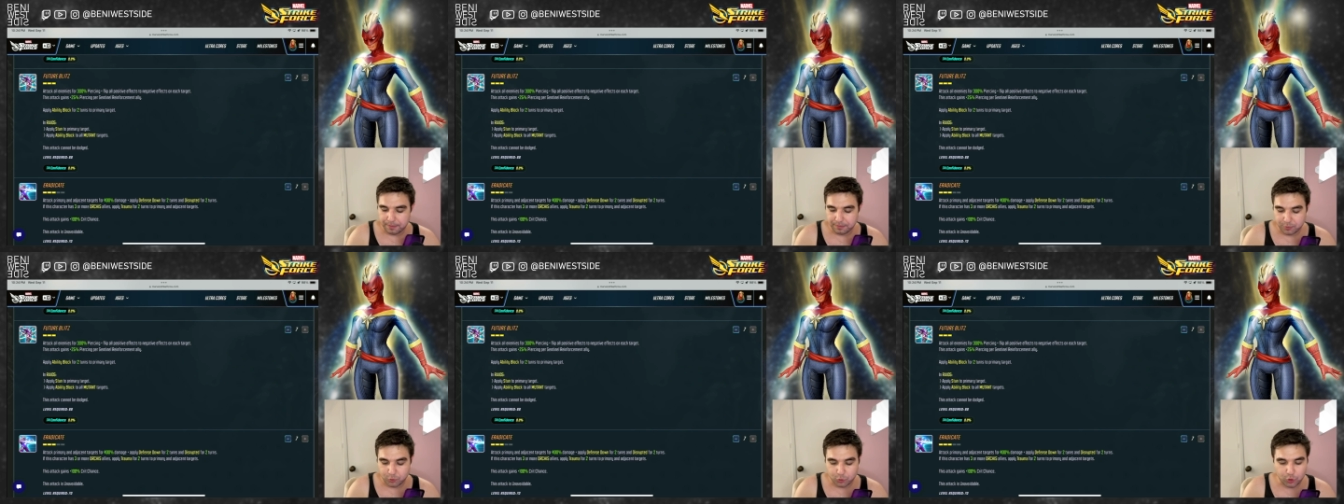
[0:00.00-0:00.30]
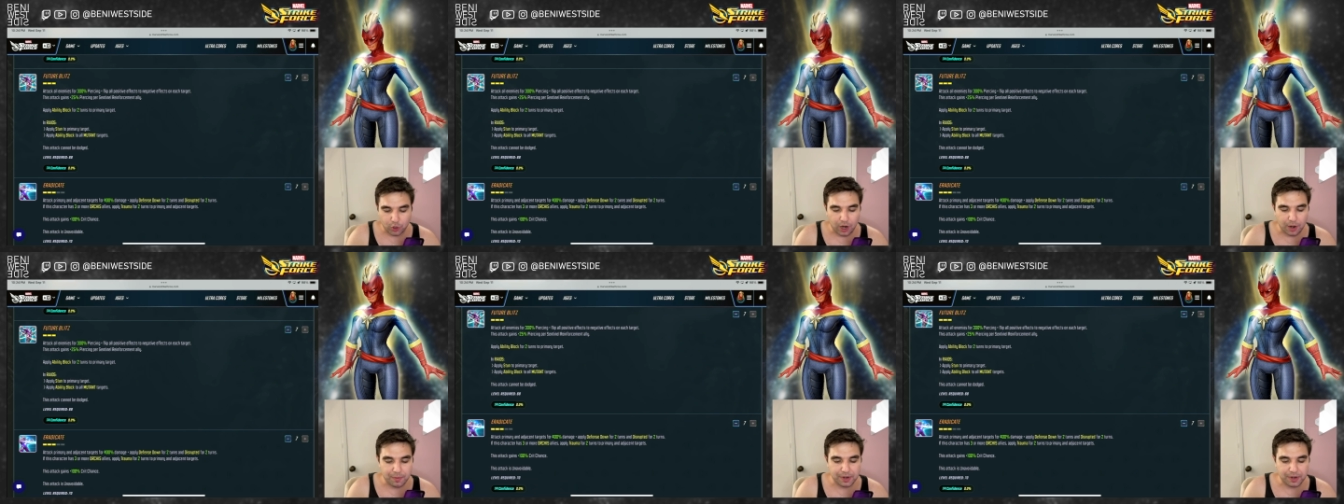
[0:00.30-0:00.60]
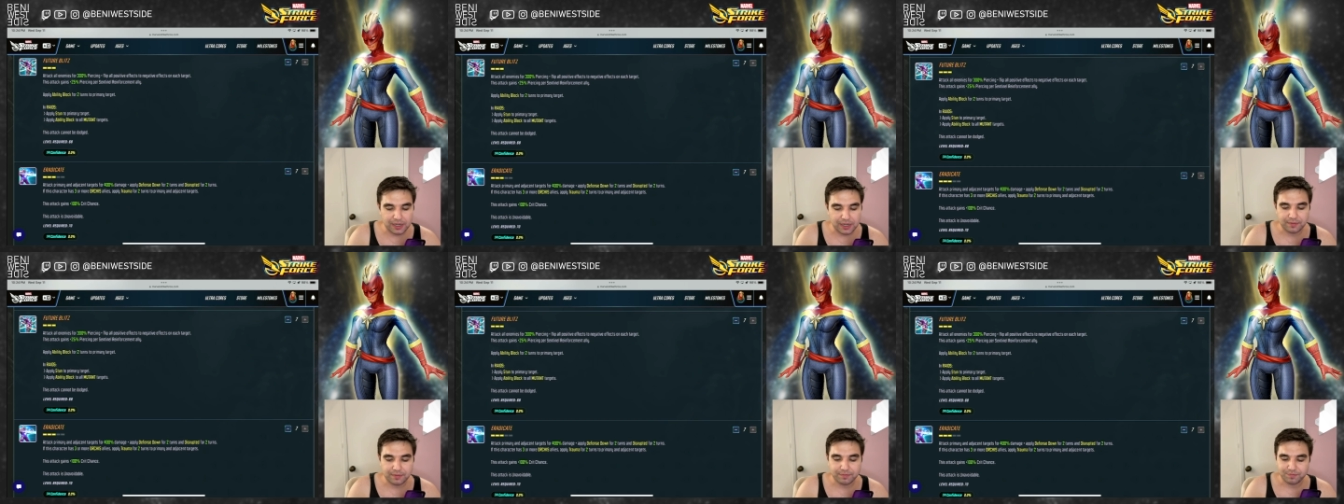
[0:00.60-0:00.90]

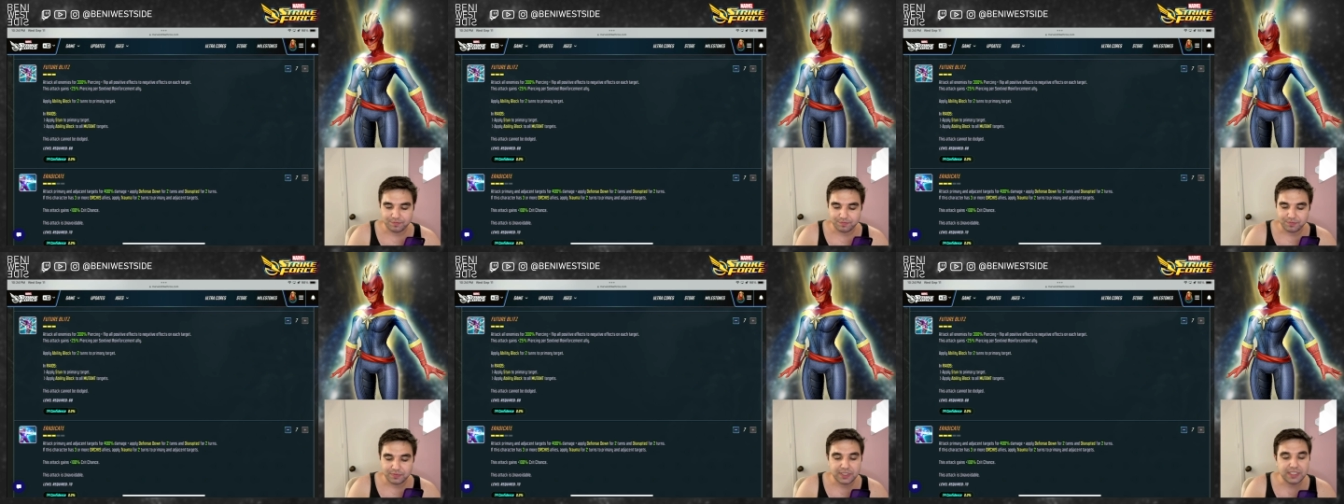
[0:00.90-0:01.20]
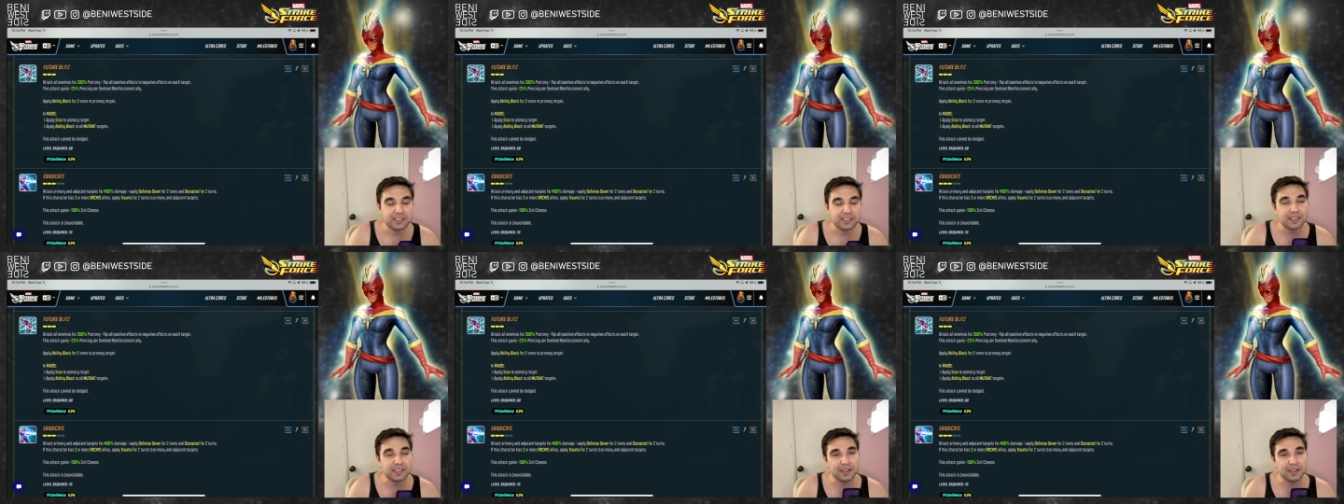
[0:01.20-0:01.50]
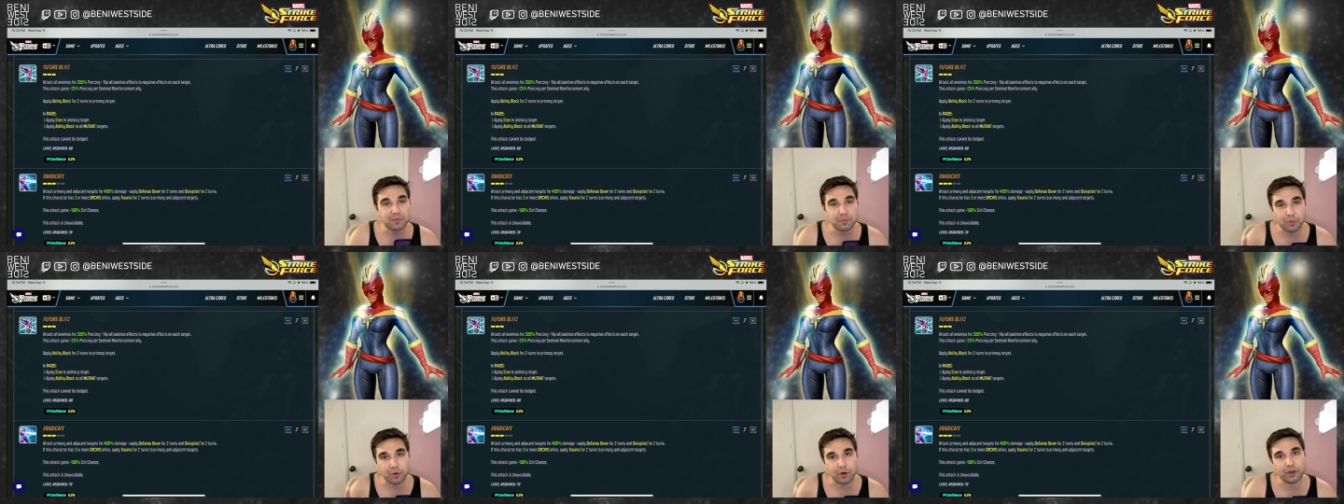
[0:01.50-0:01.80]
trauma. These are
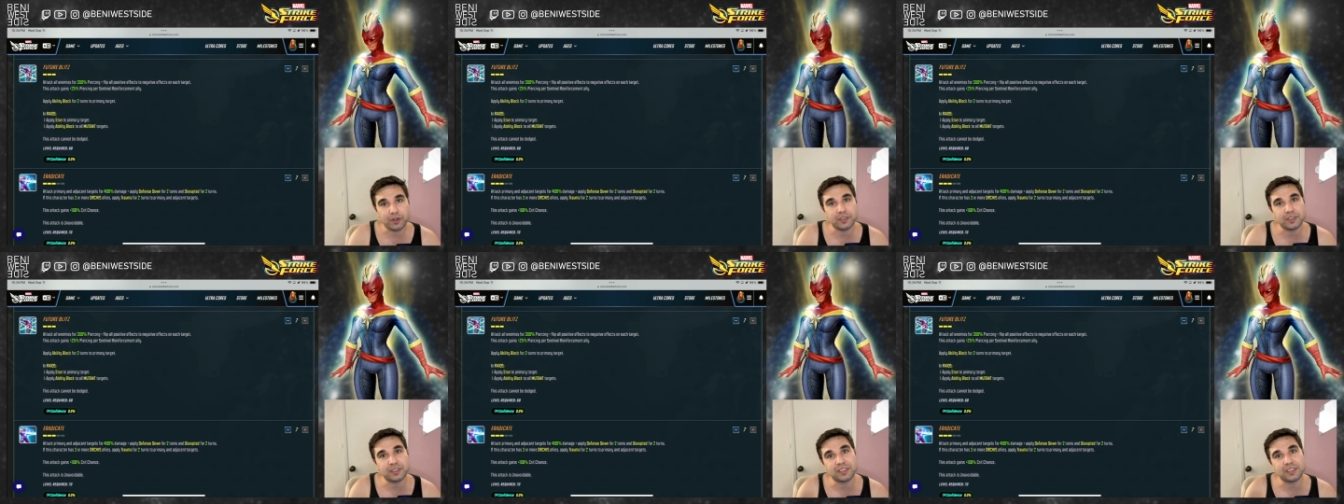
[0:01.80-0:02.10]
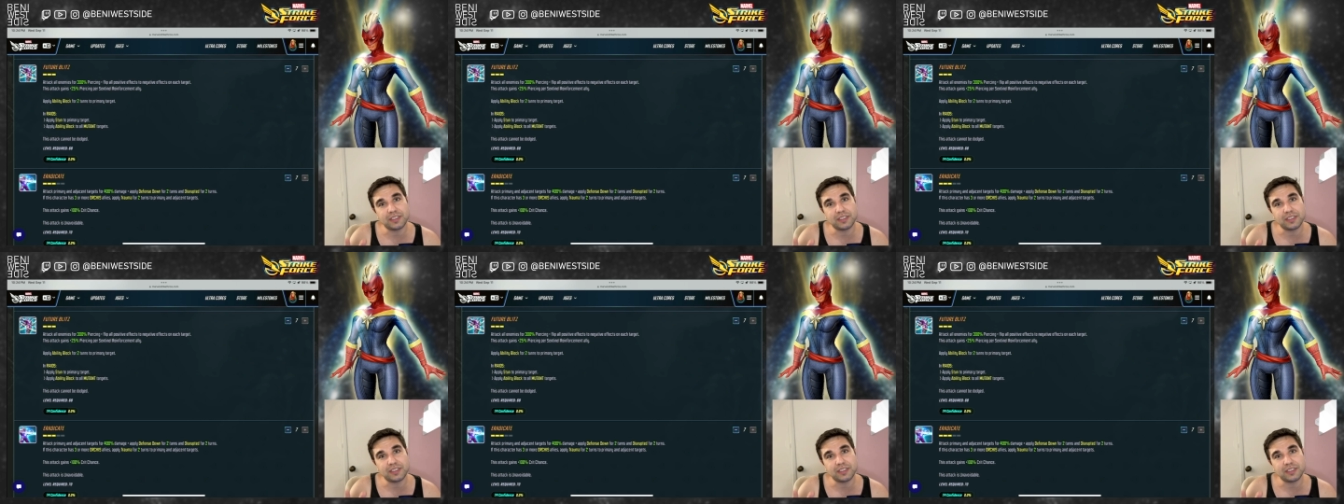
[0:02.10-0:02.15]
important